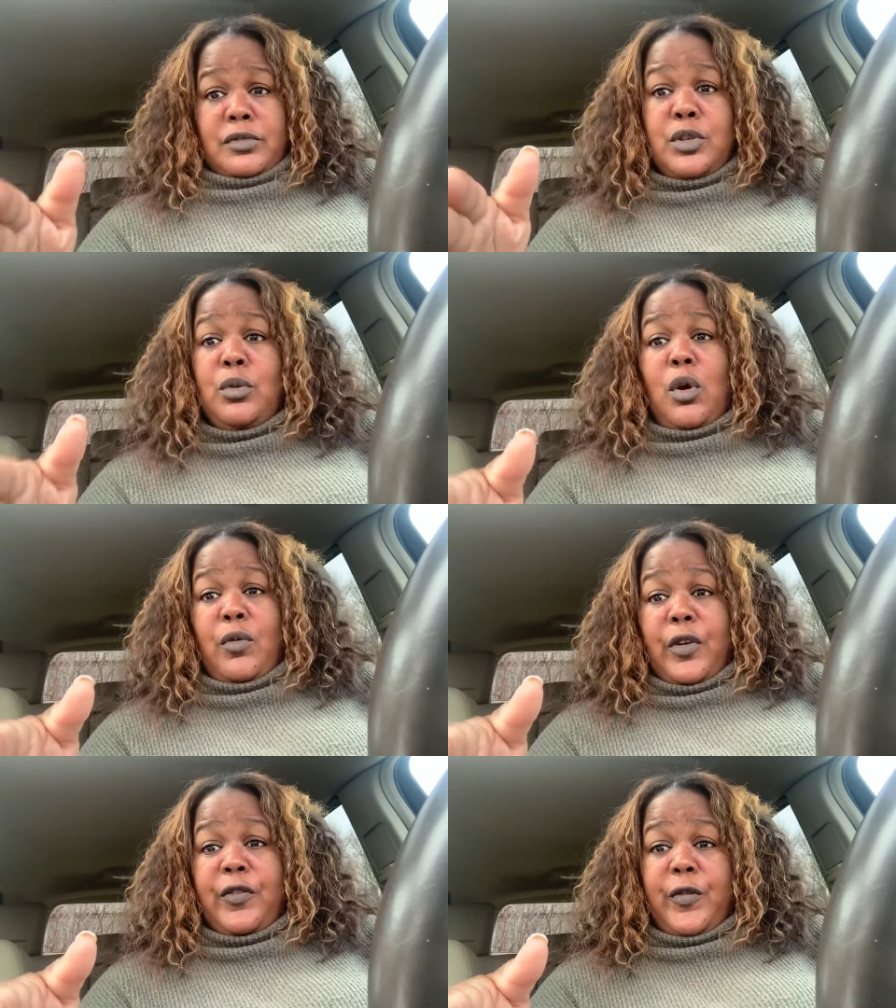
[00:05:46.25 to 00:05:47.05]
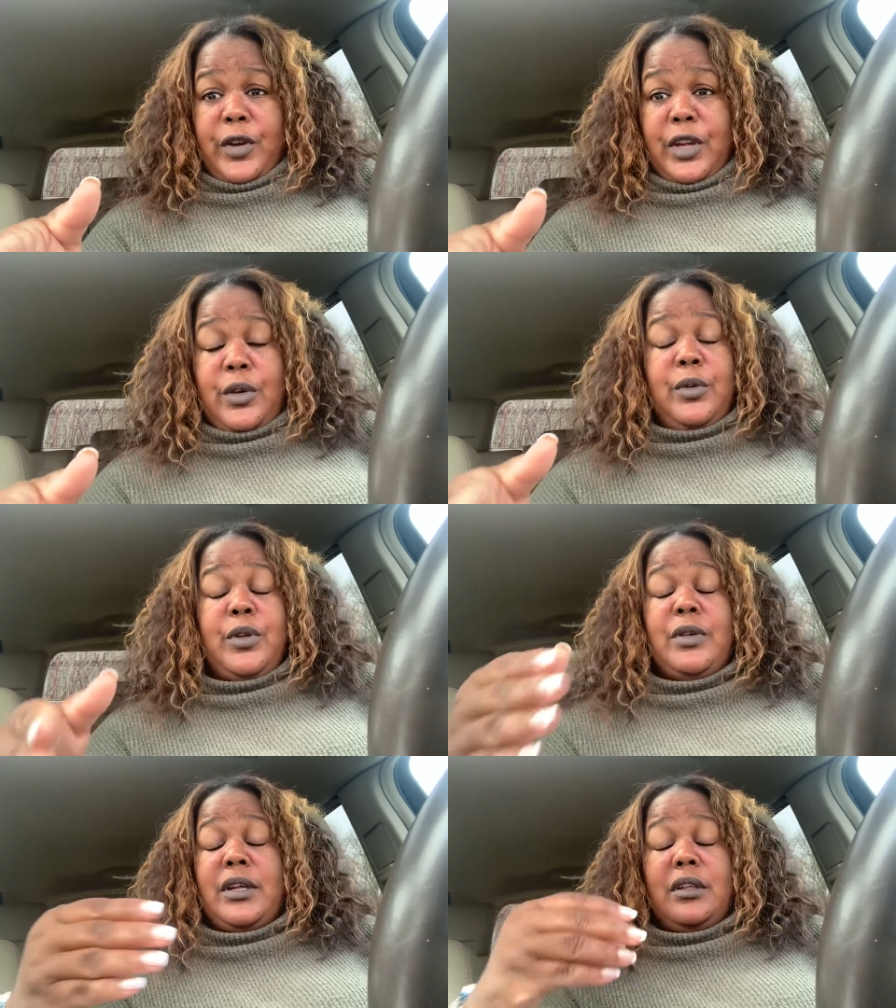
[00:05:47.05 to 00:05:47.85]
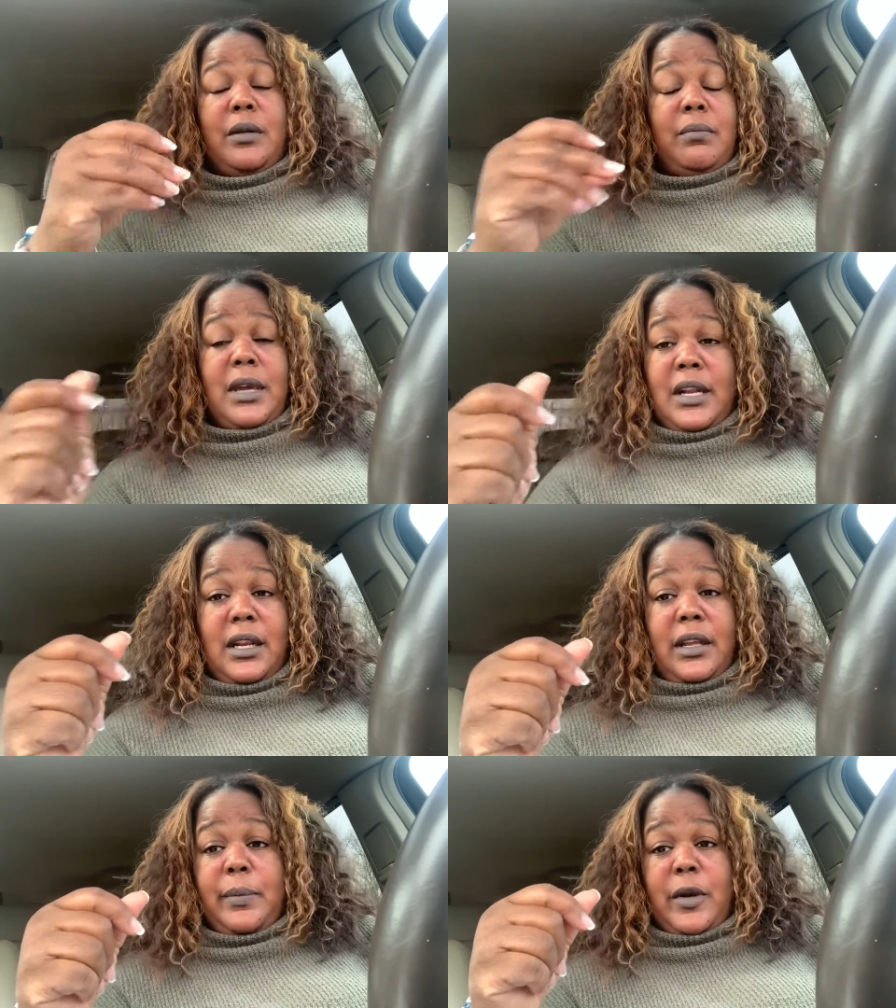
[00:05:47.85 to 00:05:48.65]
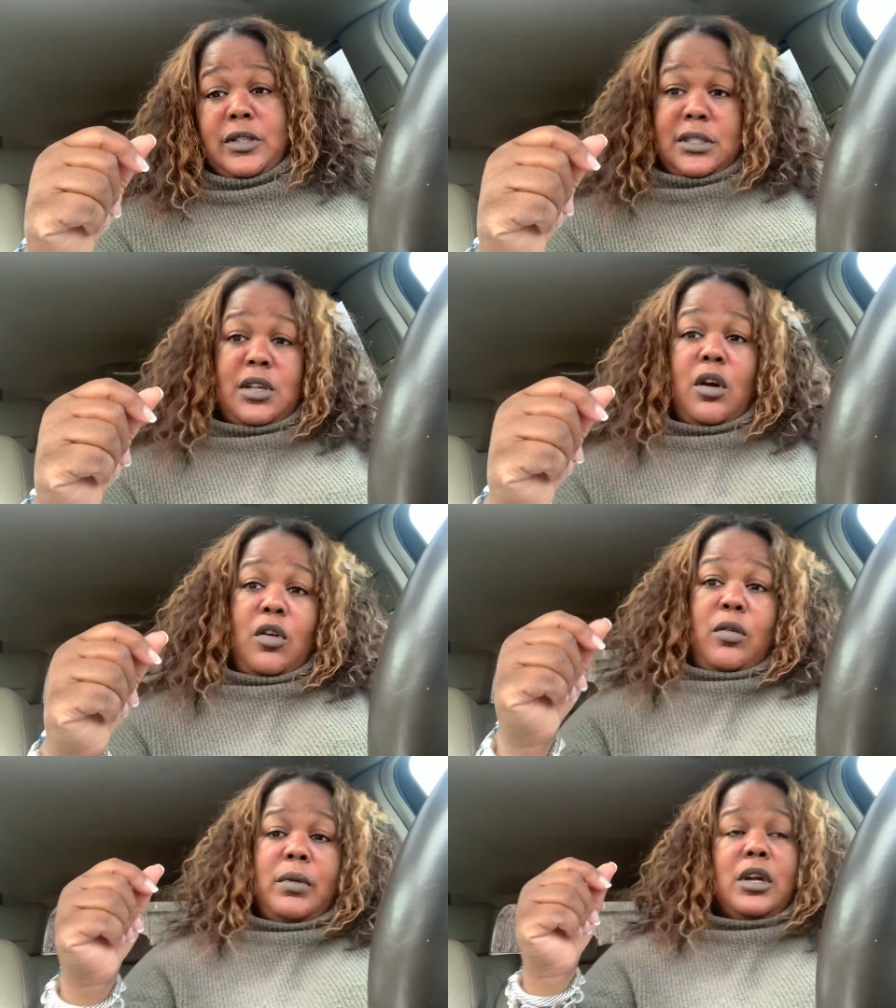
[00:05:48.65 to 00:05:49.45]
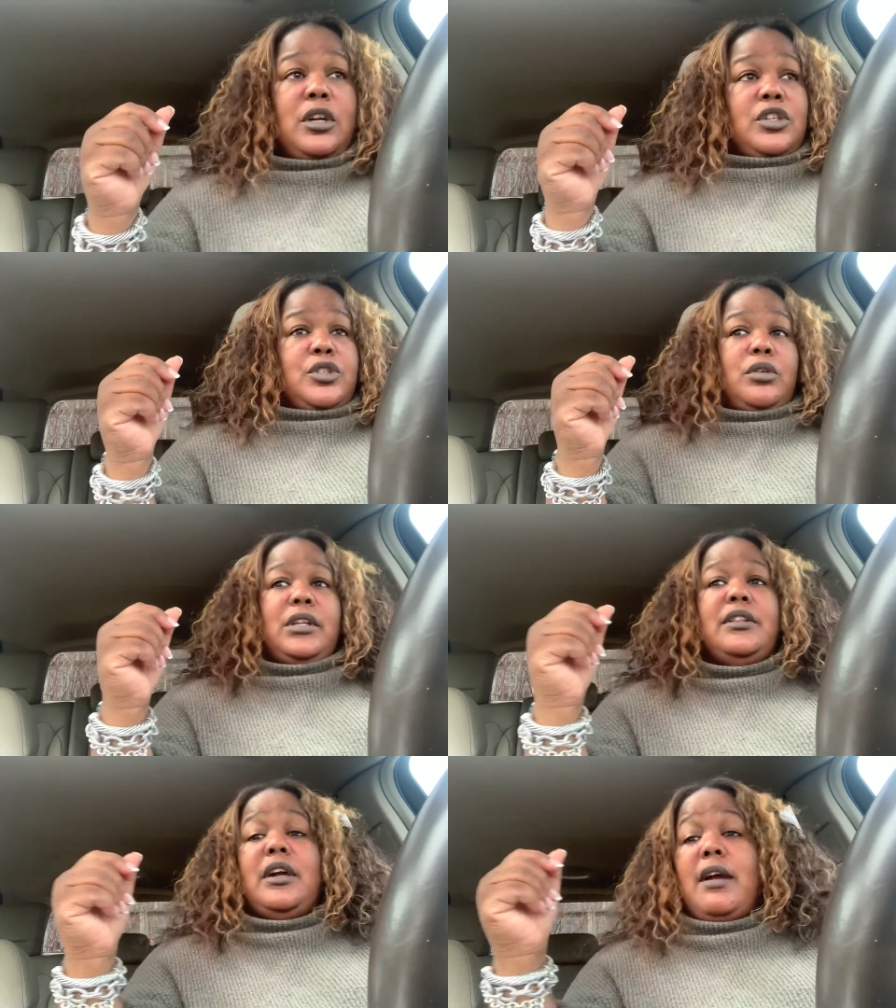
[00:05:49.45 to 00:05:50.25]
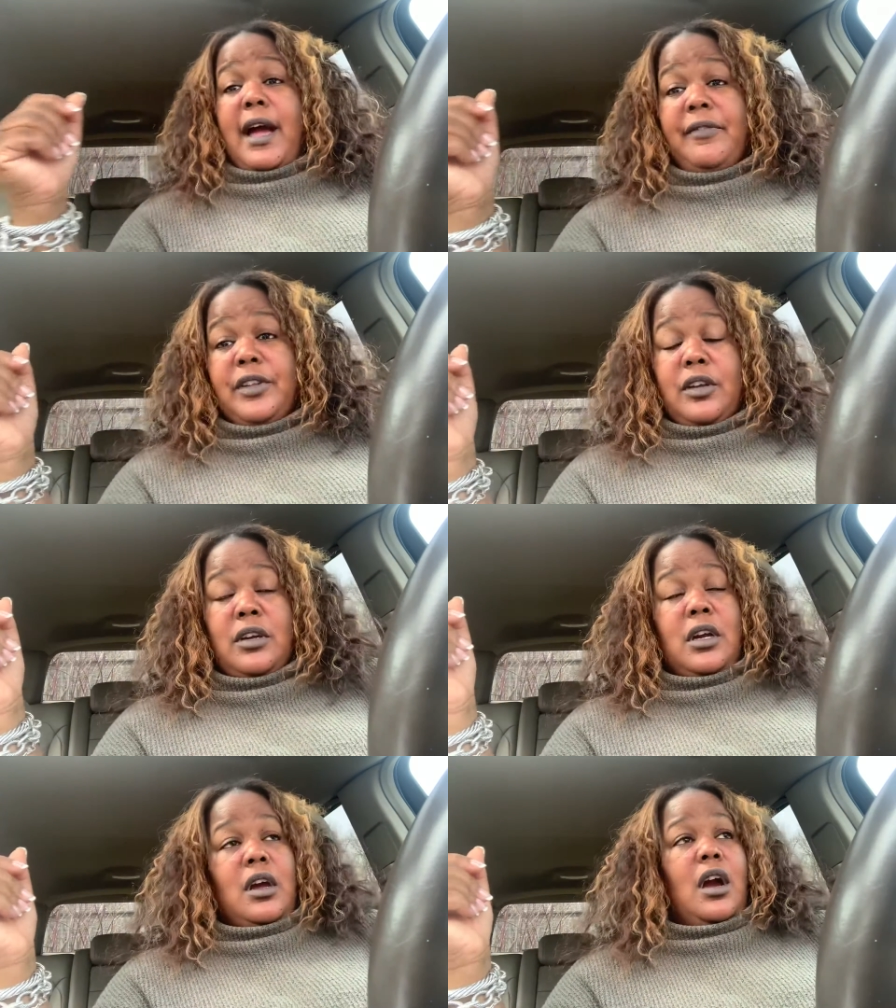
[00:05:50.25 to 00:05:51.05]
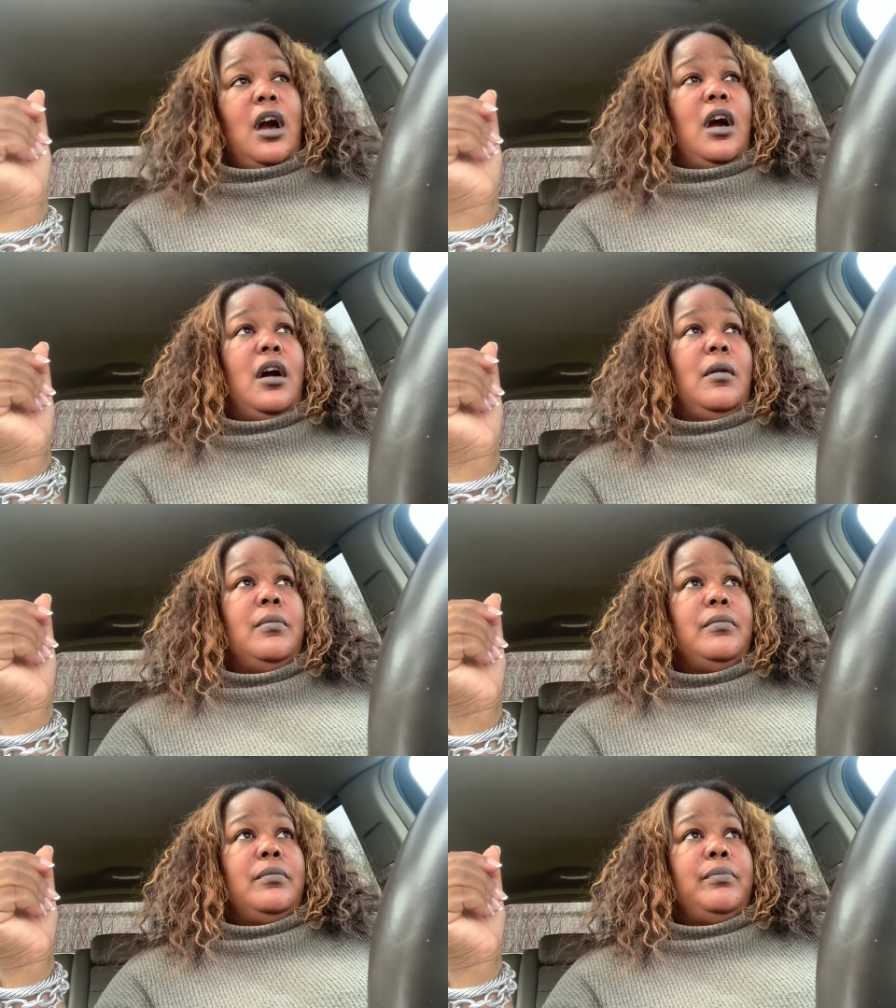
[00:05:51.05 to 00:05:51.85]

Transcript: do over for you. You can immediately purchase a home shortly thereafter. Um,